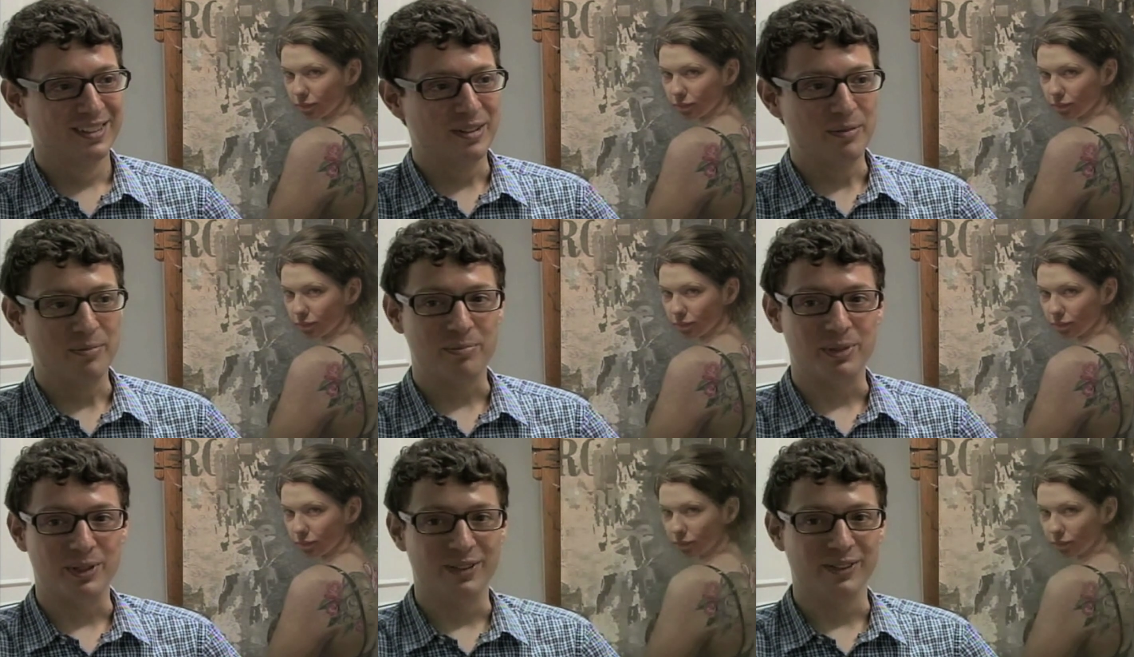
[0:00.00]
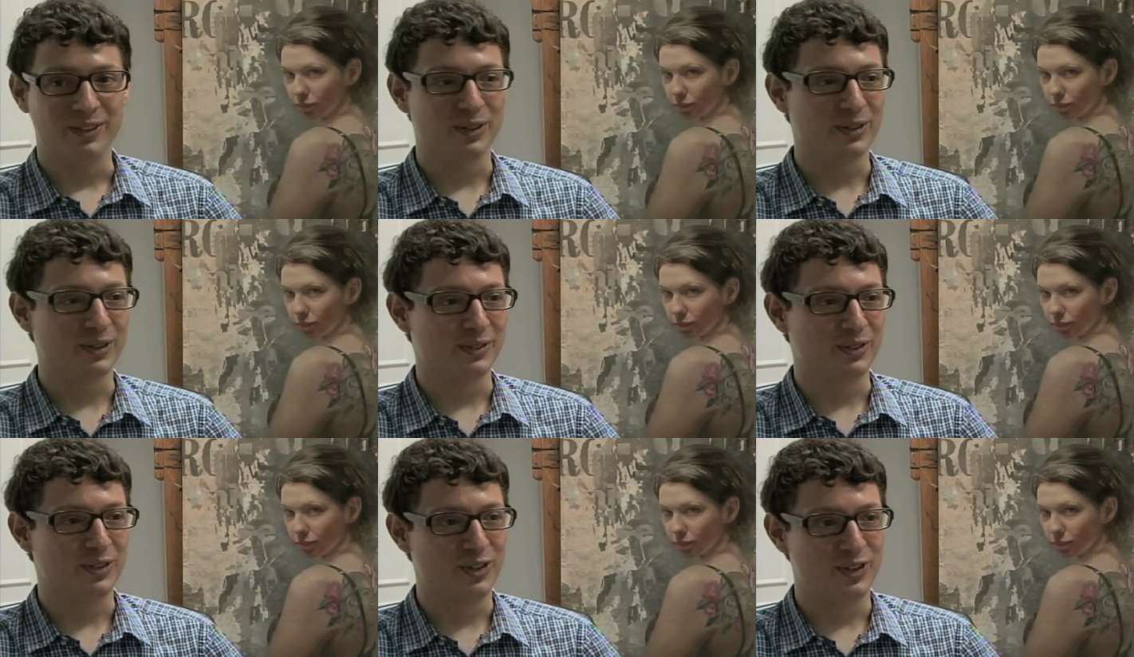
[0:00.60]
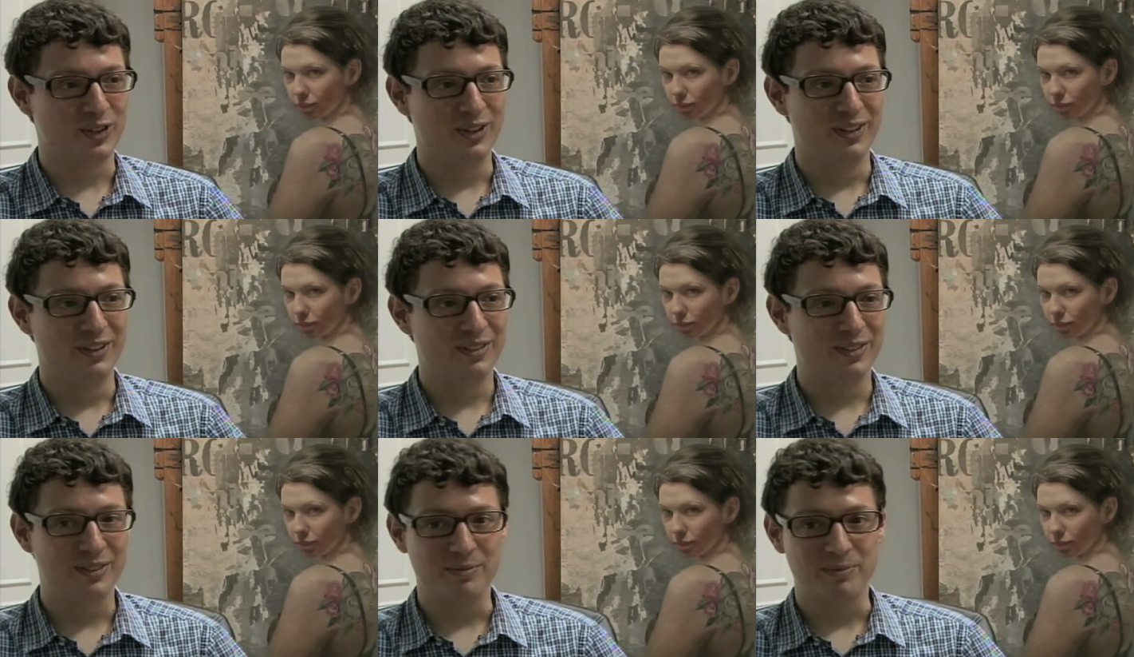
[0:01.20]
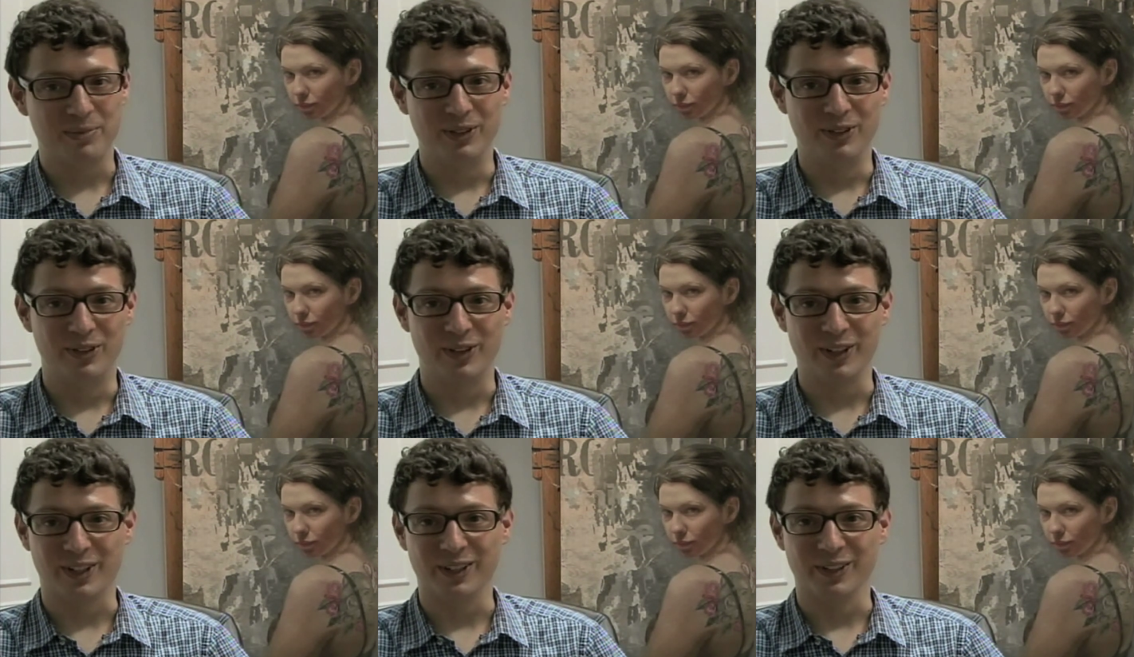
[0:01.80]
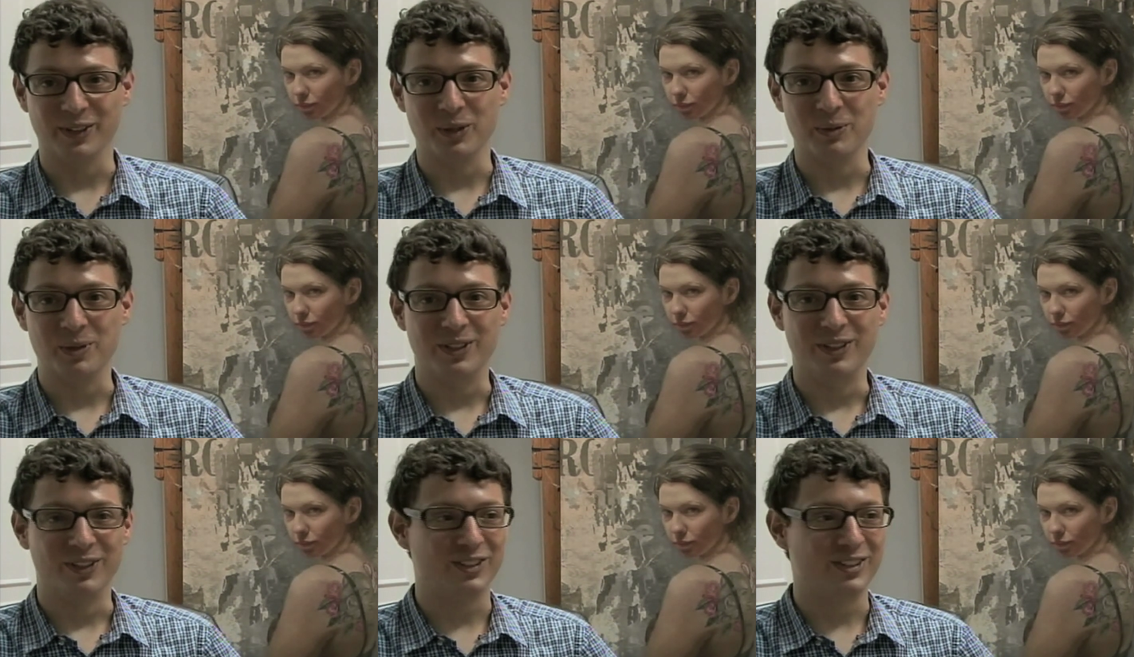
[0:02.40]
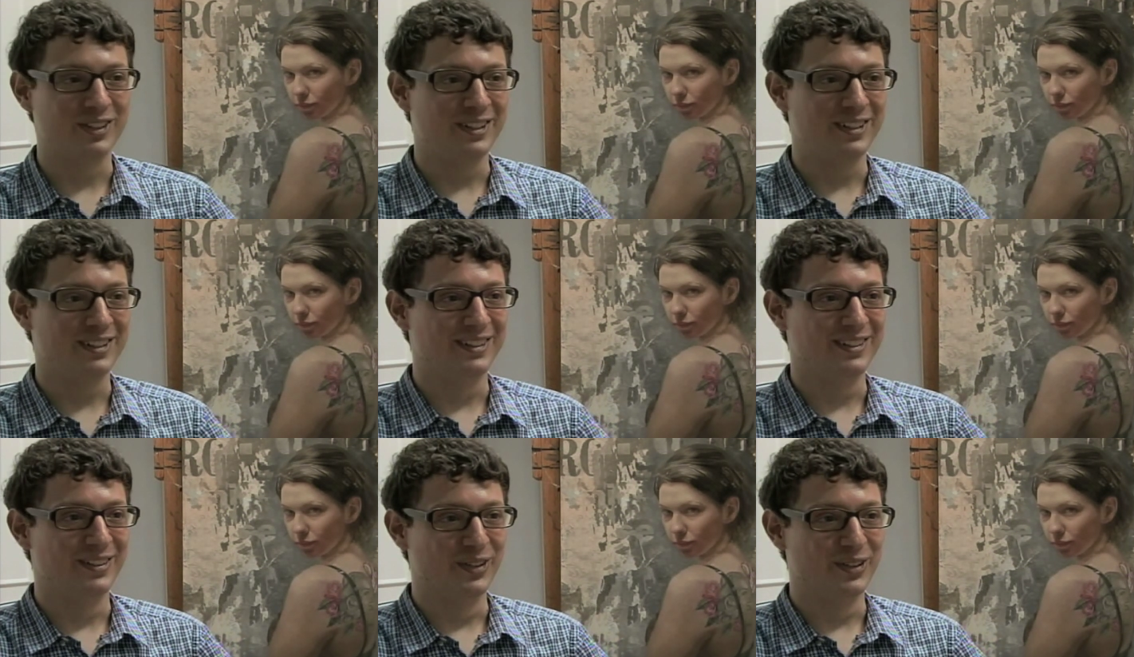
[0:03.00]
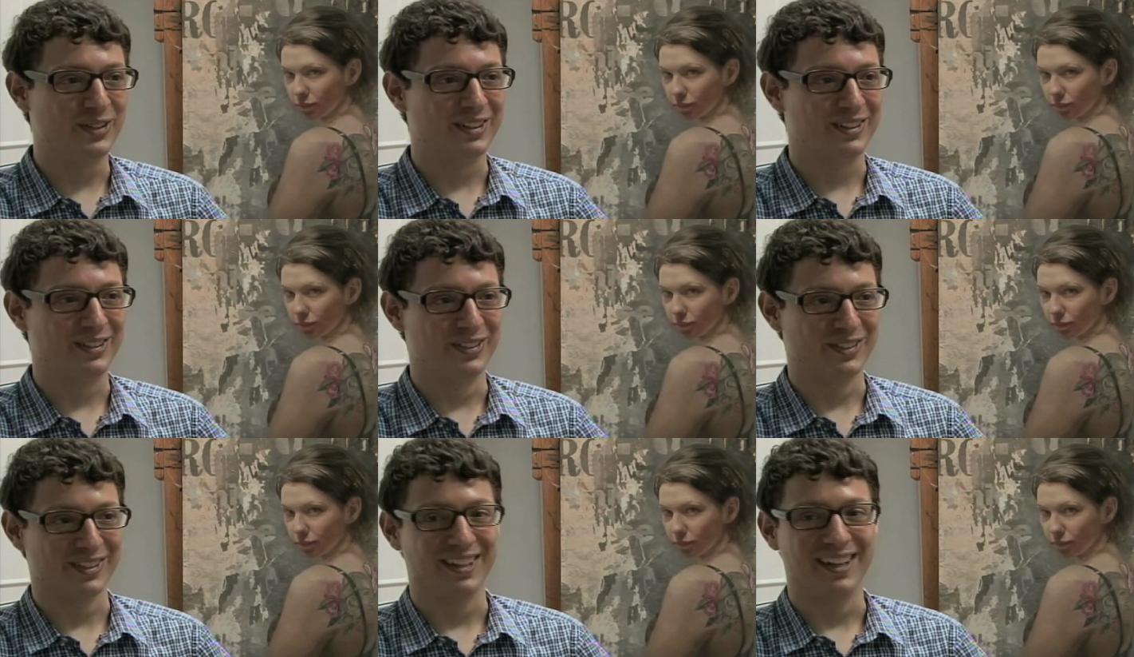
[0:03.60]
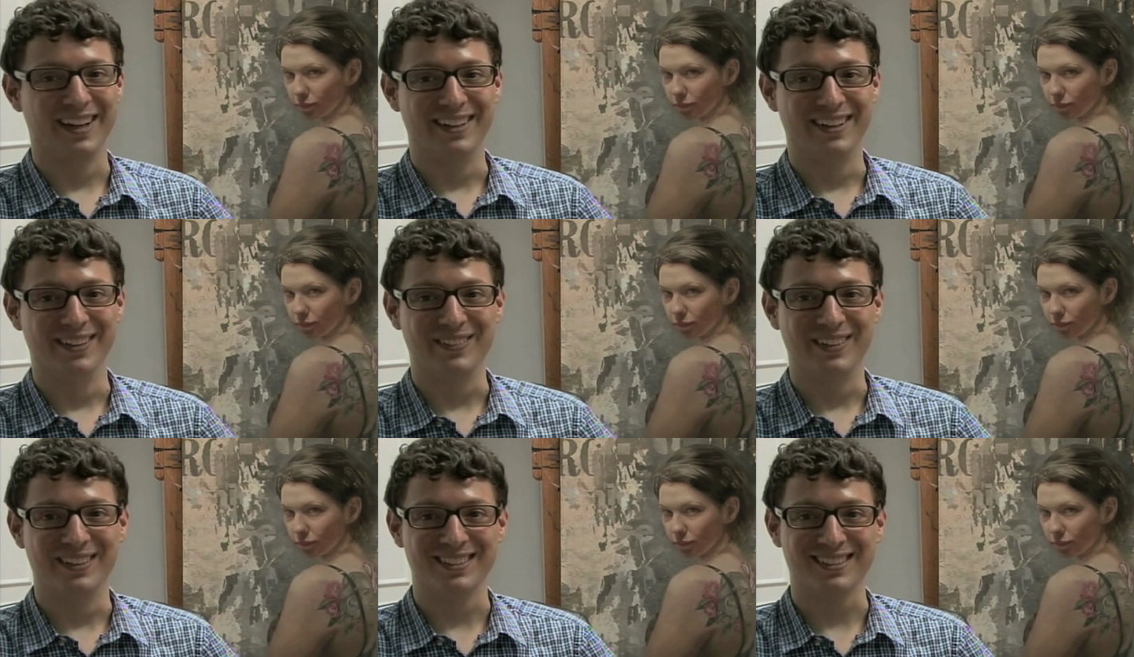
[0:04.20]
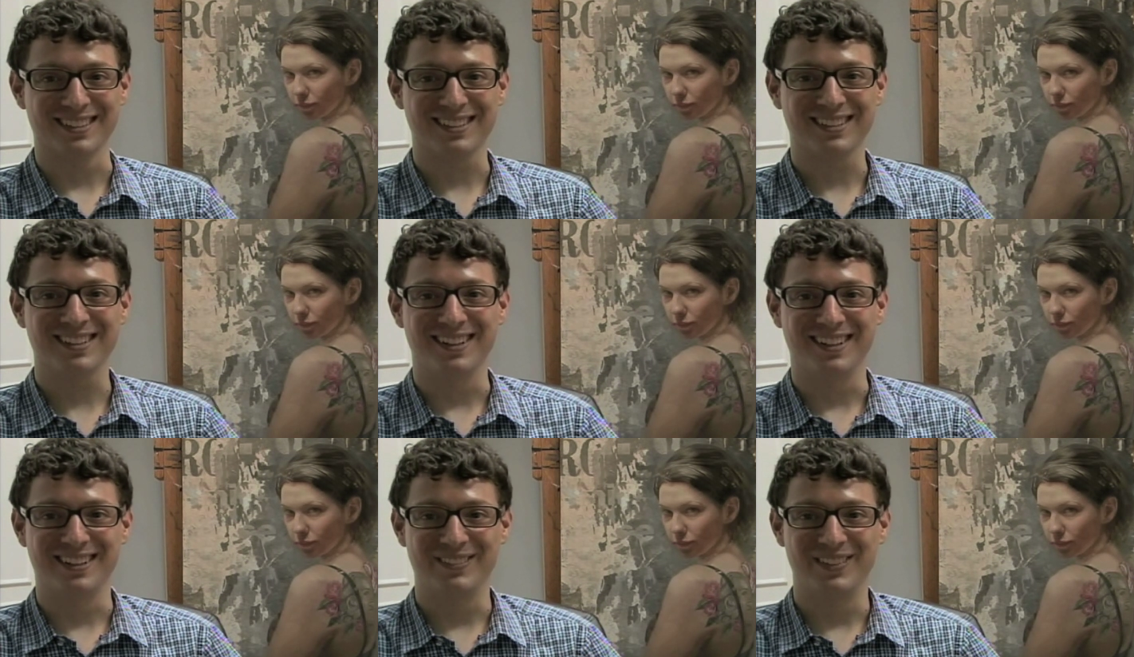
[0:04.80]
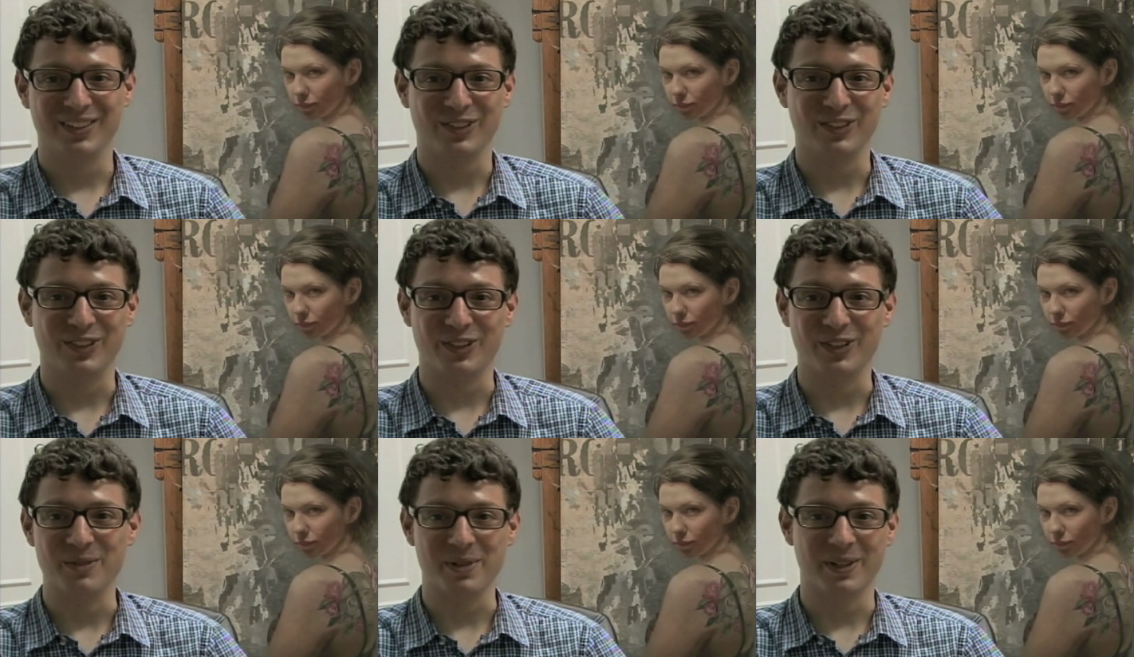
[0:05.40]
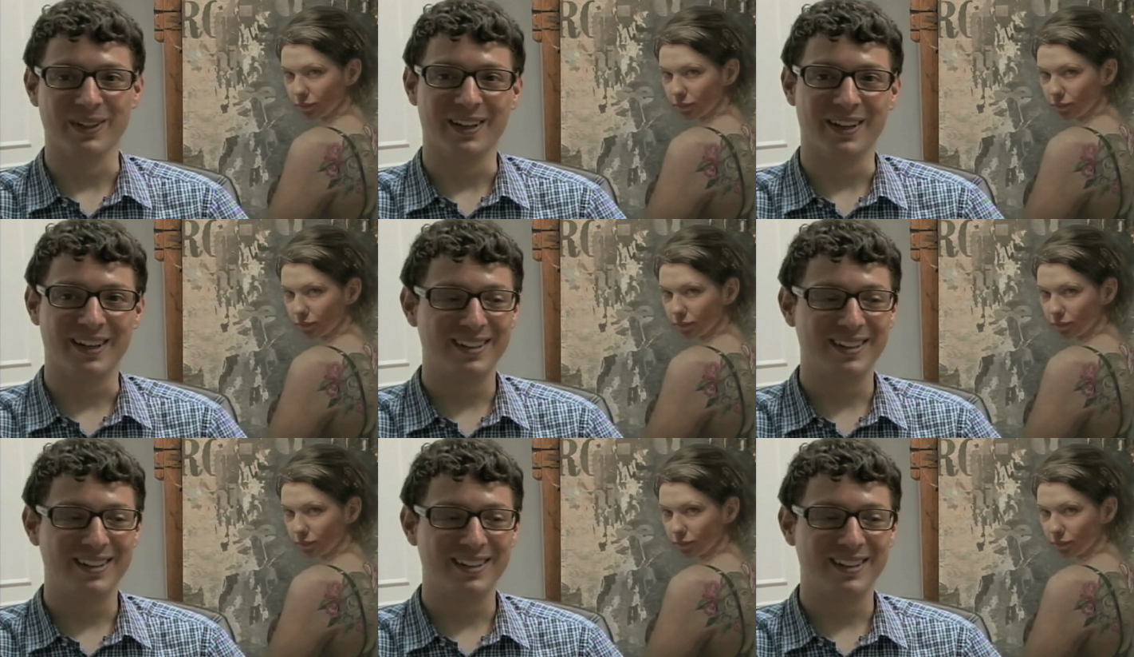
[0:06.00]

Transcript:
Speaker 1: been a little been drinking a little bit in the city and noticed that there was a lineup and I was like, oh, I might as well just jump online.